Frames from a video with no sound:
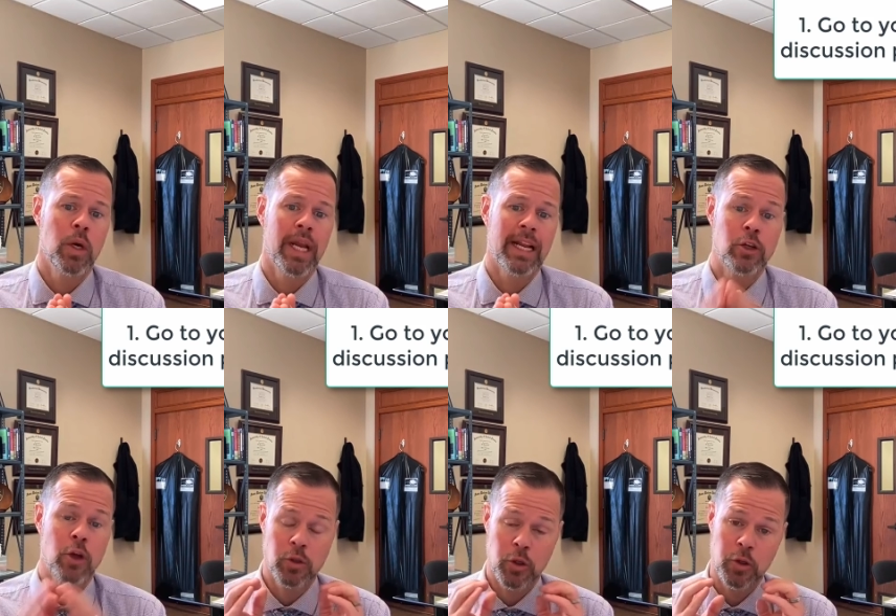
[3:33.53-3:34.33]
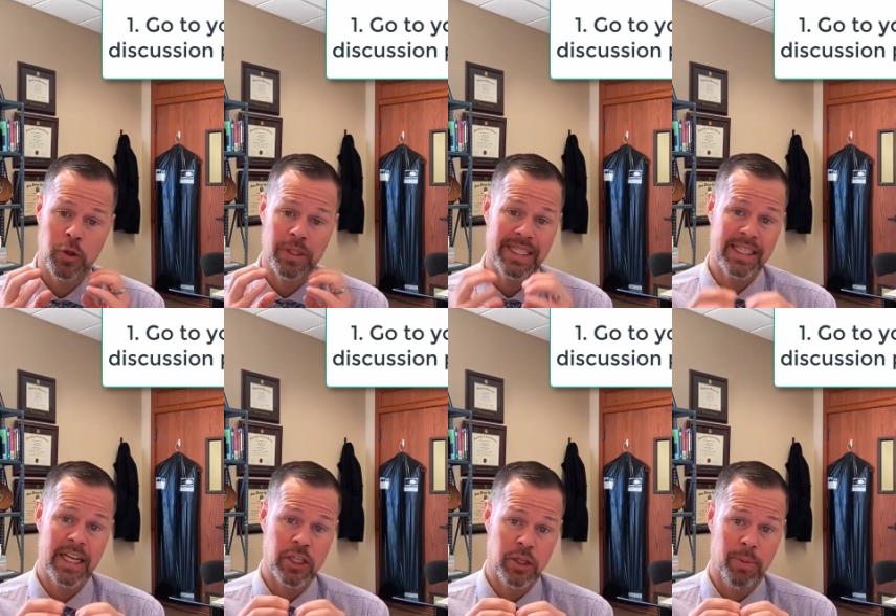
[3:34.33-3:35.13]
would go to your
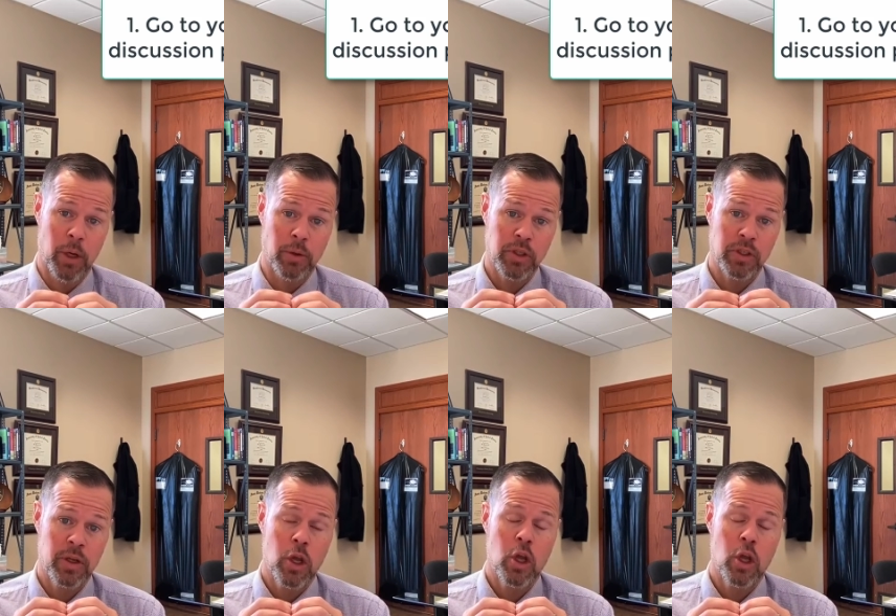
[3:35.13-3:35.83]
discussion post,